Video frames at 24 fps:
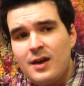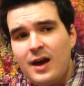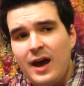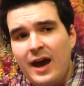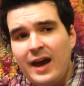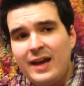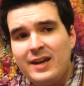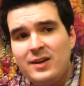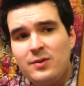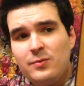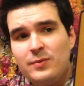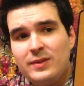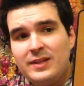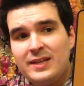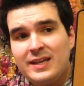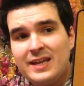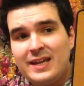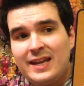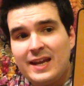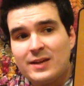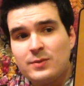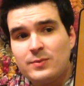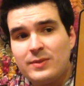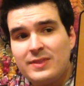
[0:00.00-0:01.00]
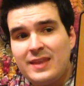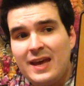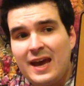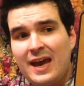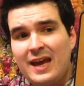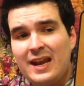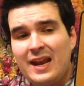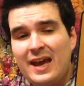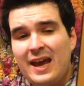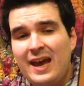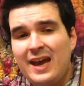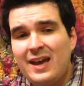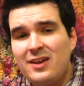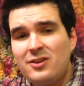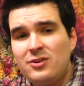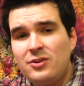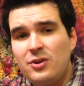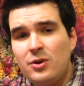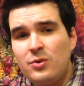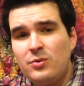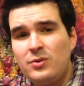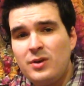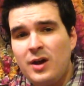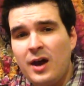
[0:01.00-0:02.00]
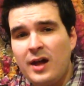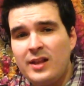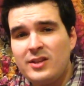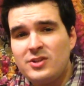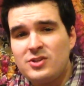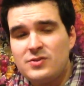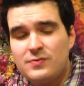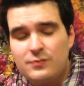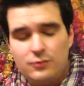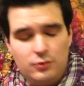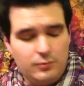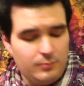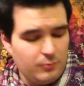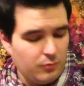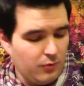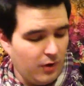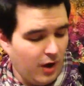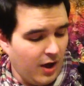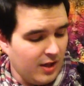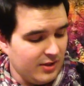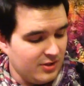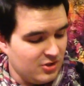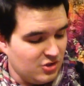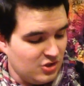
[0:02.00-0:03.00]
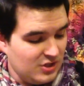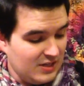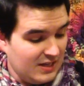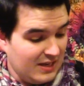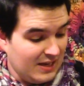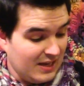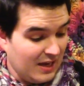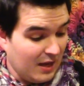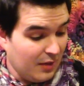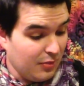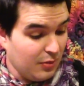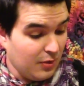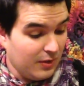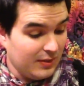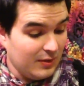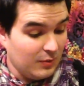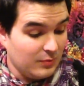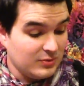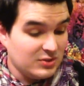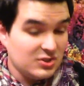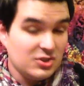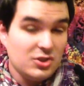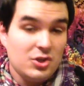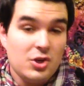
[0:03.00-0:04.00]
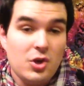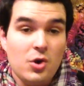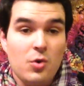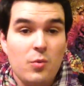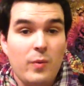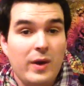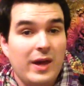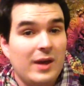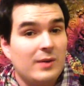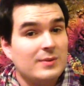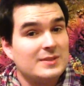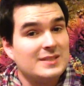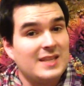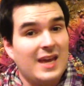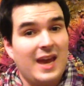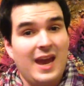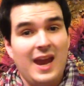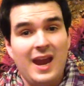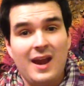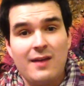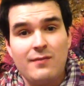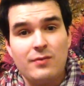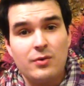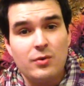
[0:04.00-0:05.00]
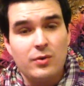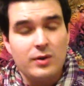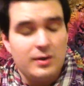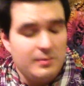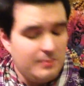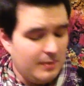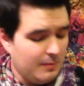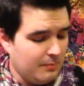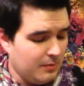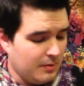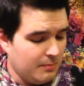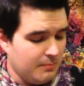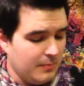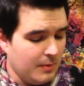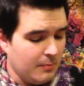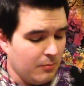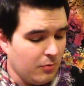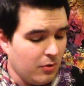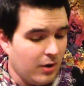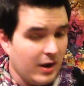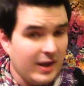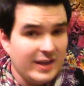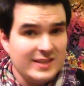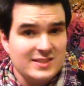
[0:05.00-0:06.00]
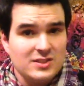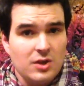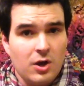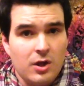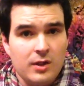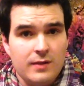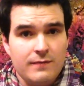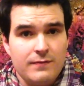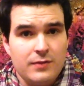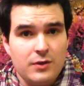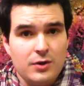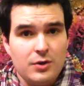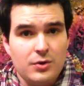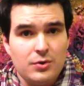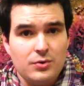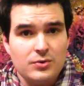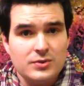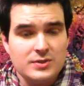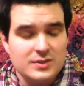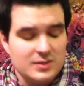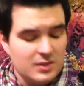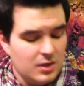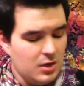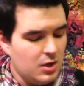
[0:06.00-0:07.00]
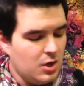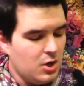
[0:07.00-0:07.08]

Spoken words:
I didn't really connect with that. I had no knowledge of numerology, and I thought there was no way I was ever going to be able to memorize all of those.